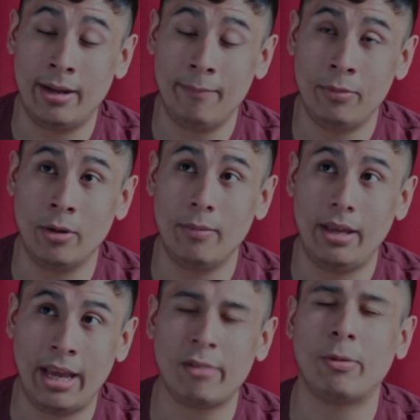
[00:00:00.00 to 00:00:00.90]
No,
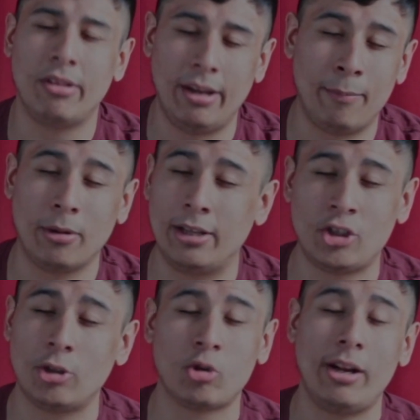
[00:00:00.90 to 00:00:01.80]
exports and imports.
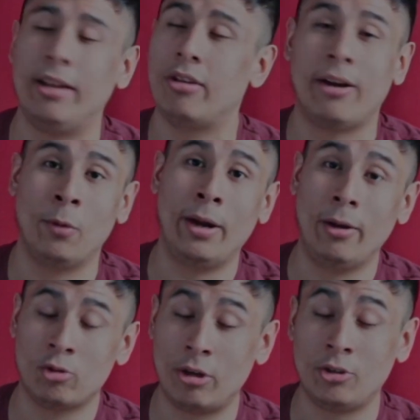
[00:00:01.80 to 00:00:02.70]
Like, trading is off the
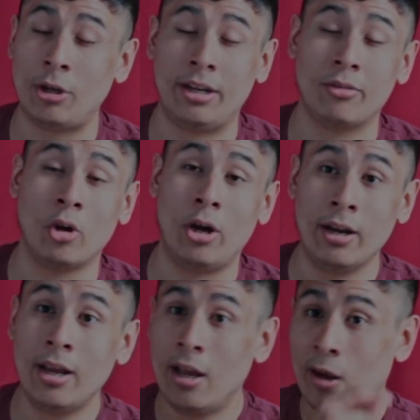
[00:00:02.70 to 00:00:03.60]
rails. Trading is gone
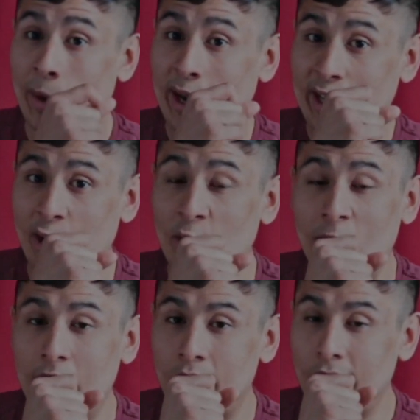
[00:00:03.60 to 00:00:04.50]
right now.
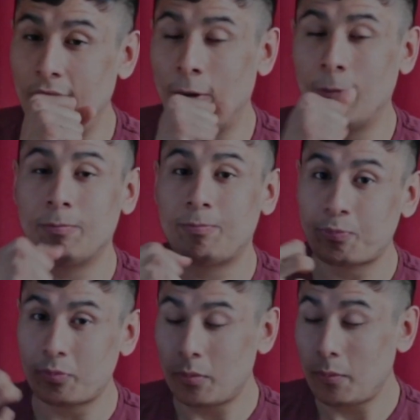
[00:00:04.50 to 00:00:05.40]
So
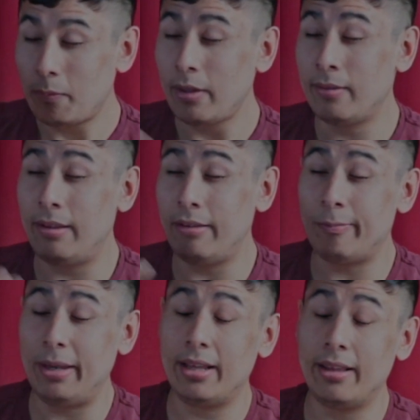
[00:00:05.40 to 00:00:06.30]
this
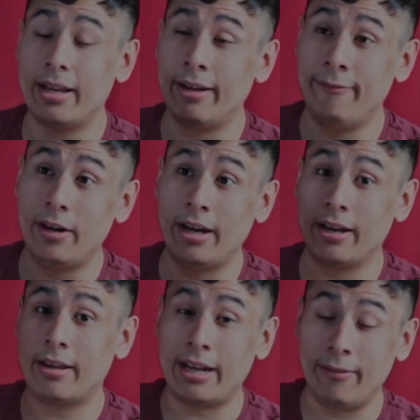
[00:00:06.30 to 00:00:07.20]
being, like,
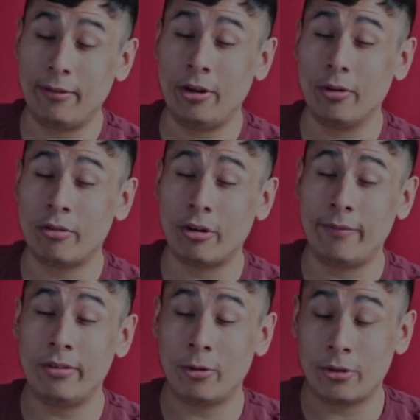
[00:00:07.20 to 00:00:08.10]
a kind of, you know, serve
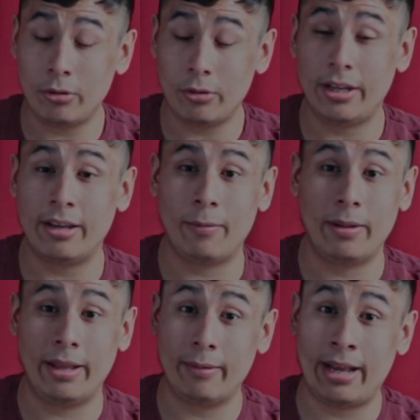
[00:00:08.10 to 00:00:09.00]
this a gratuity gift, but,
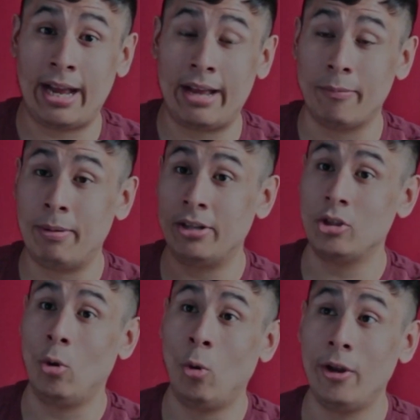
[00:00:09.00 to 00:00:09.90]
like, it has a
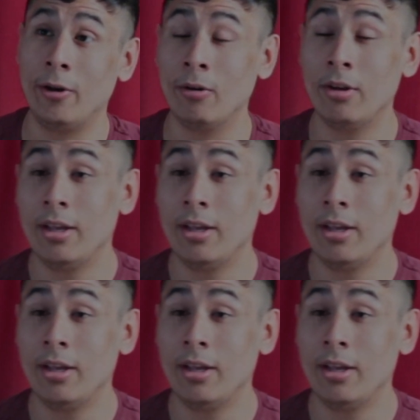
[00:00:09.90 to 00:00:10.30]
bunch of oil,